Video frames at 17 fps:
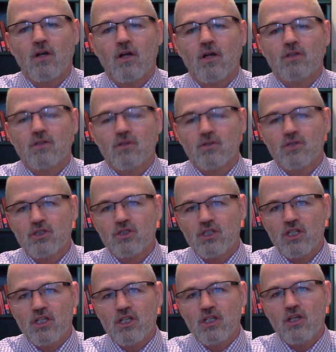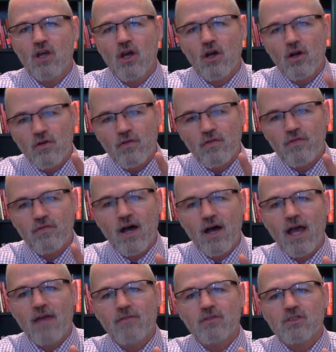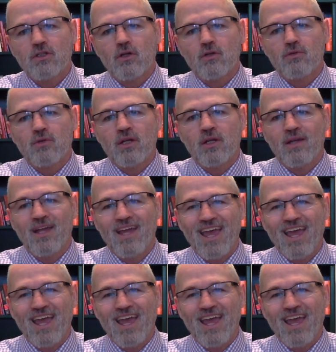so she, her 5 children,